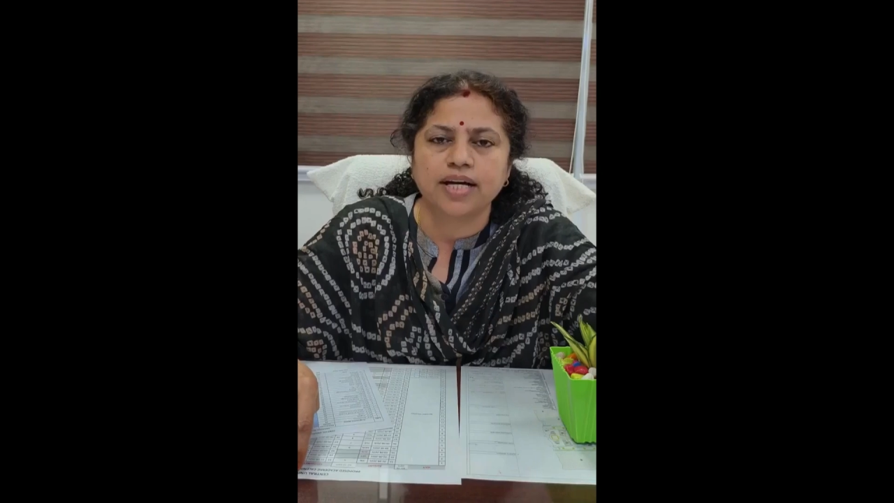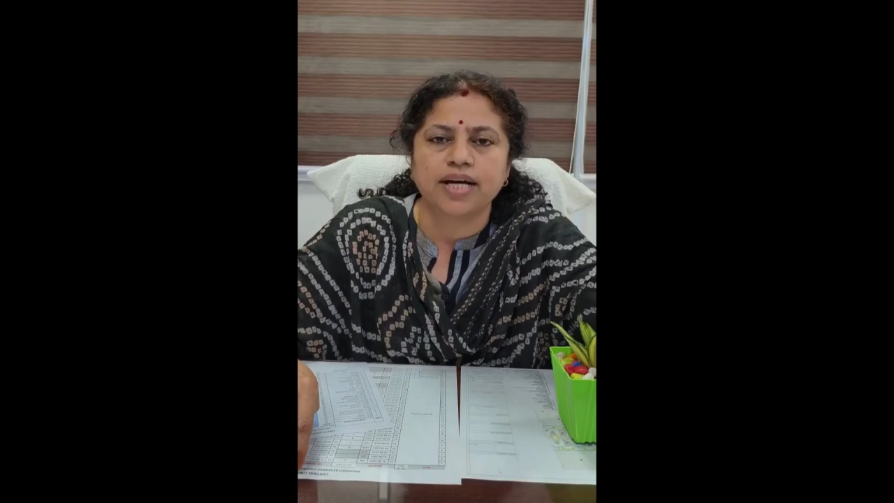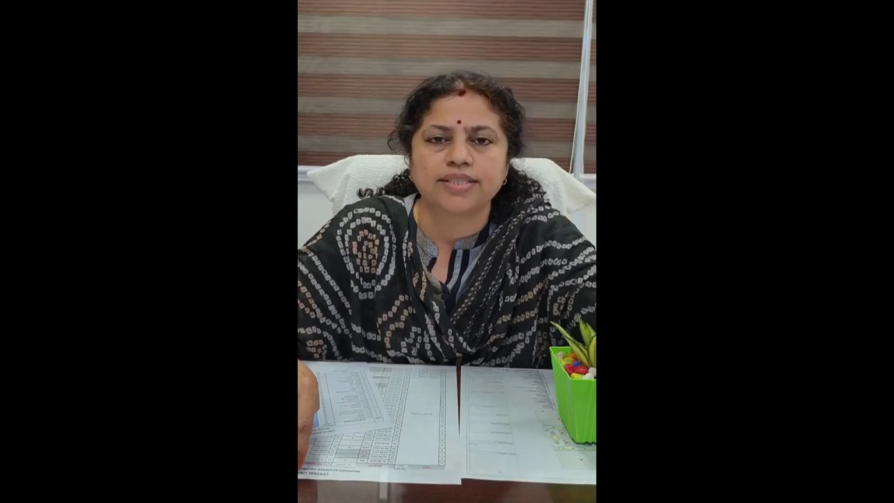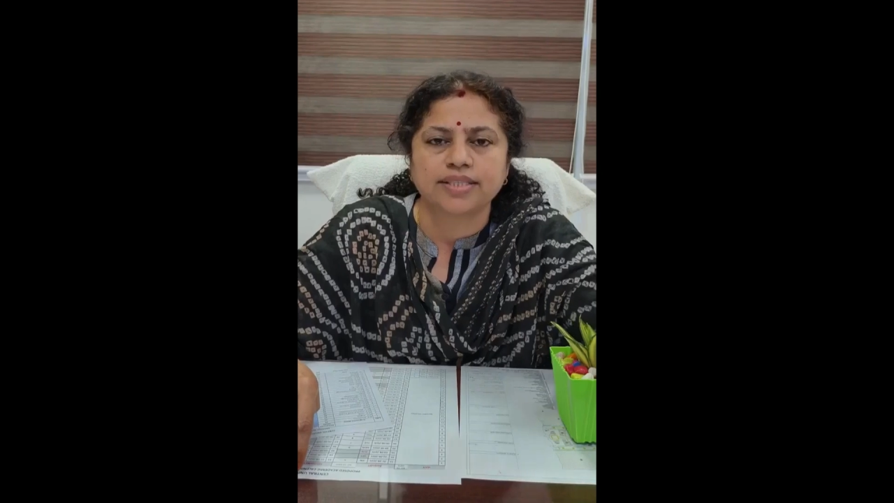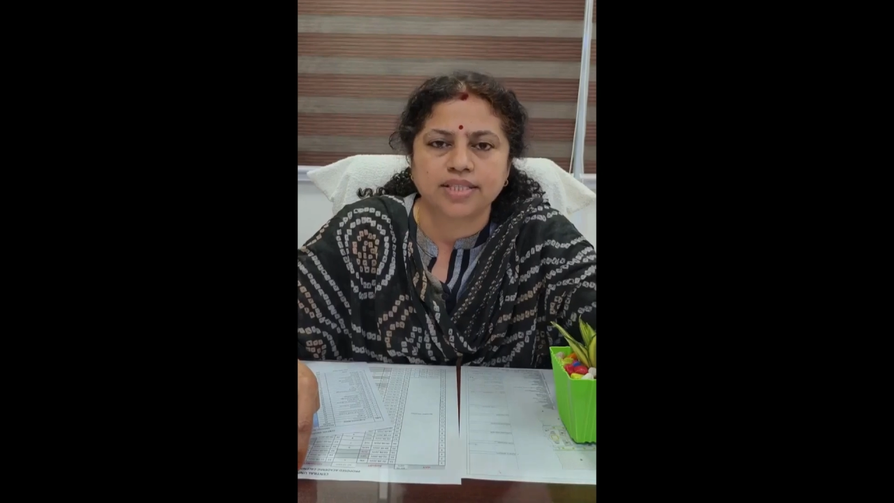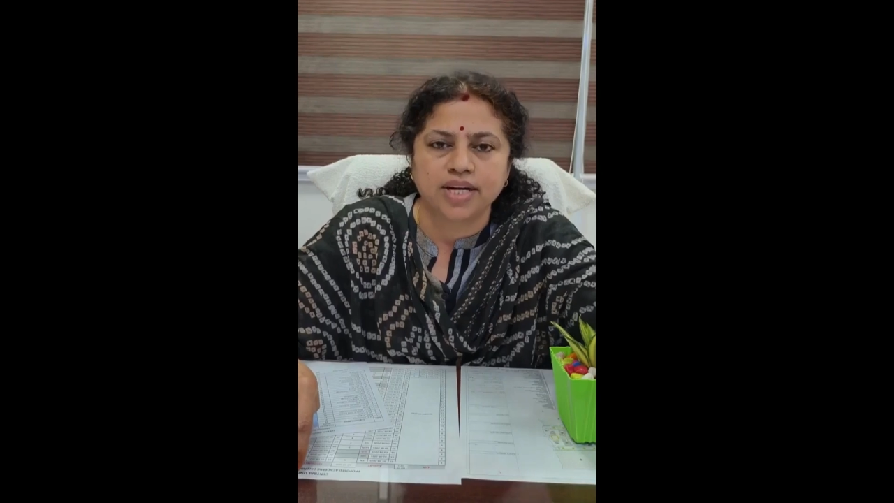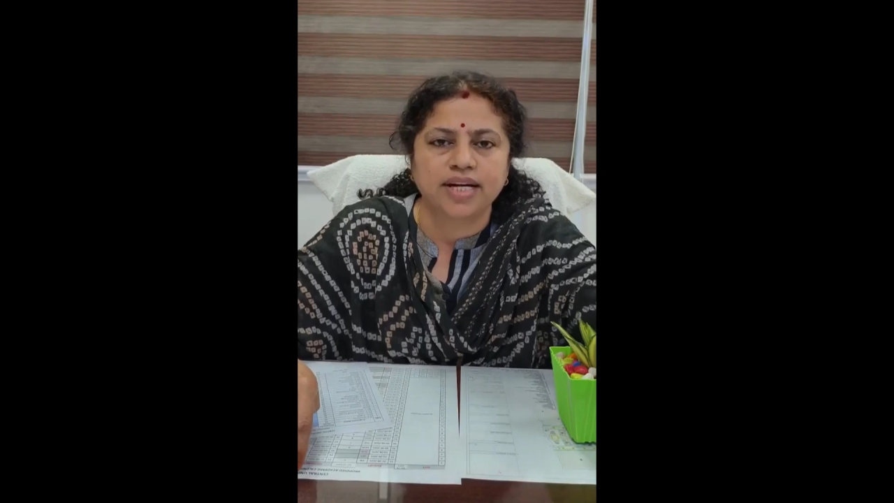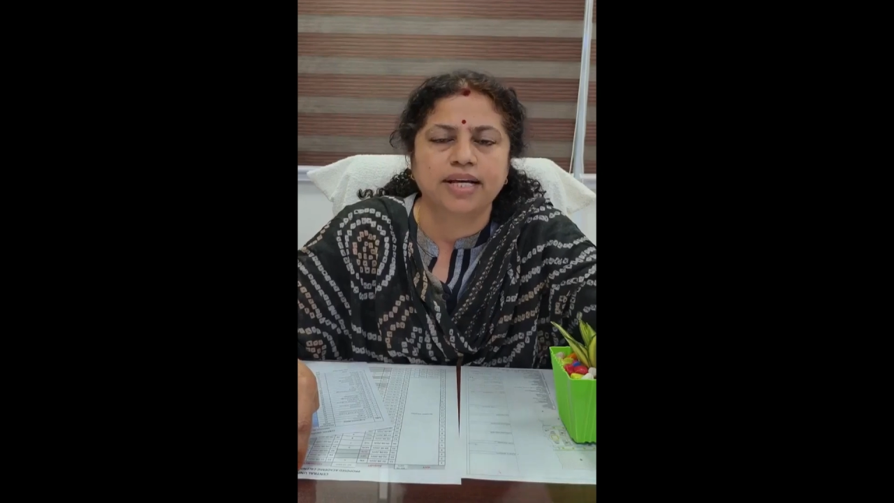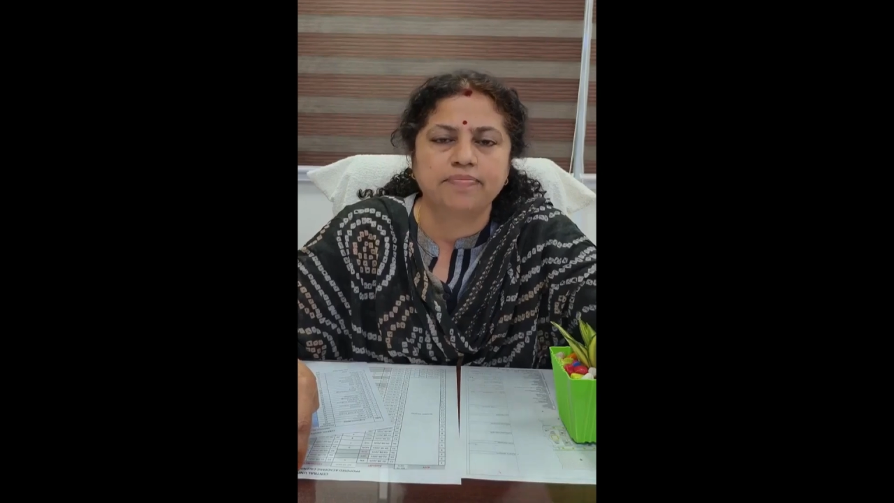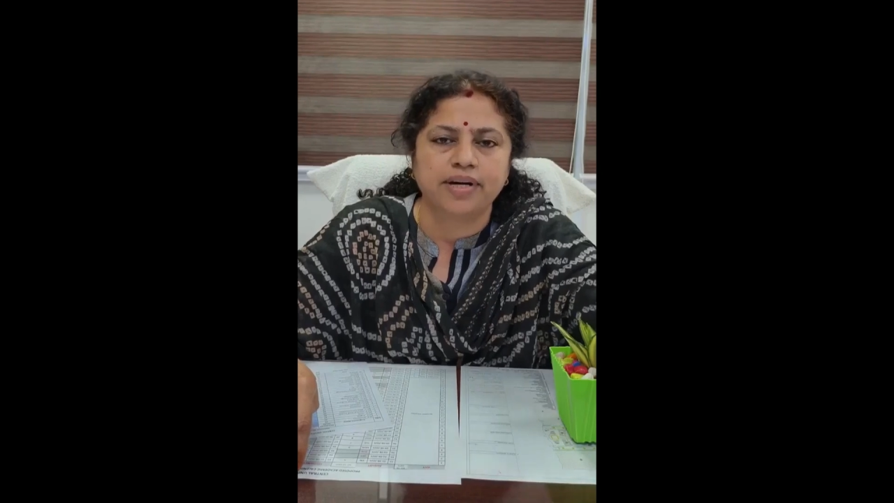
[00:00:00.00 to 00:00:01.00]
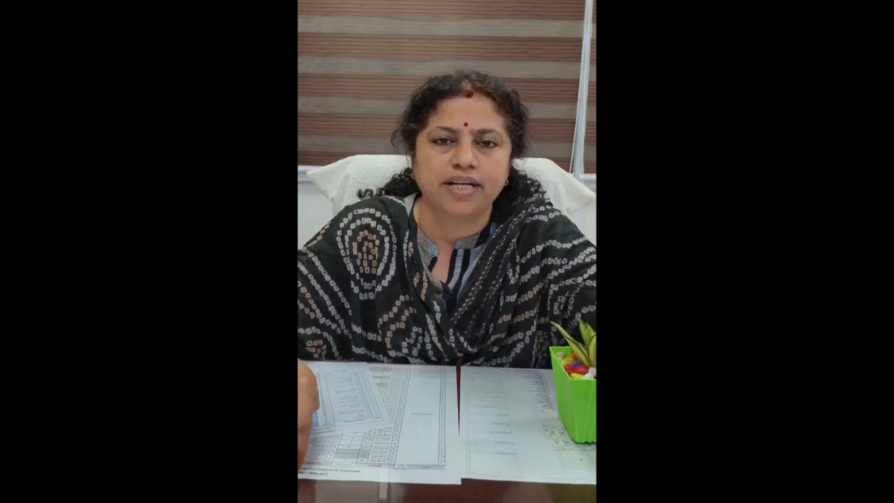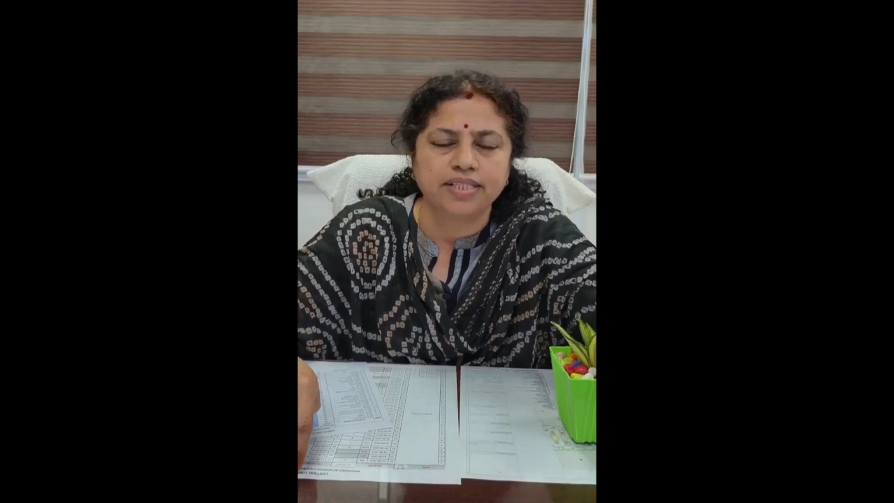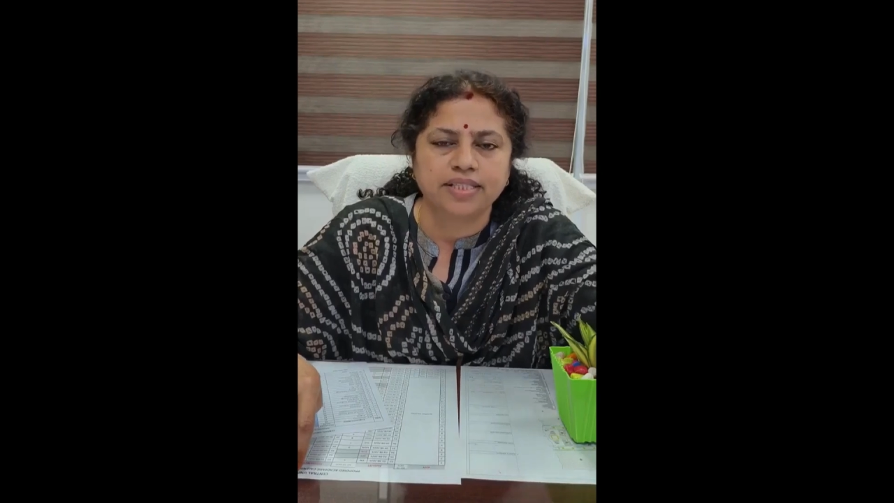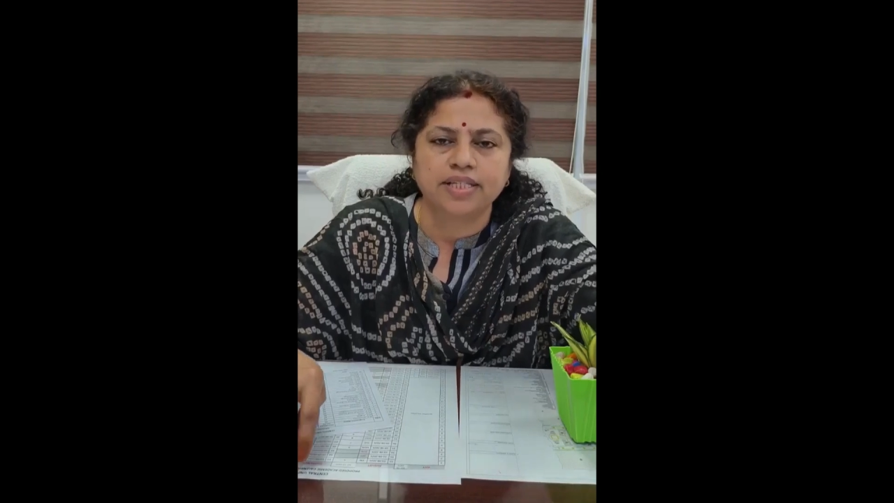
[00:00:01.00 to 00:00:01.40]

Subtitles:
as a starting point,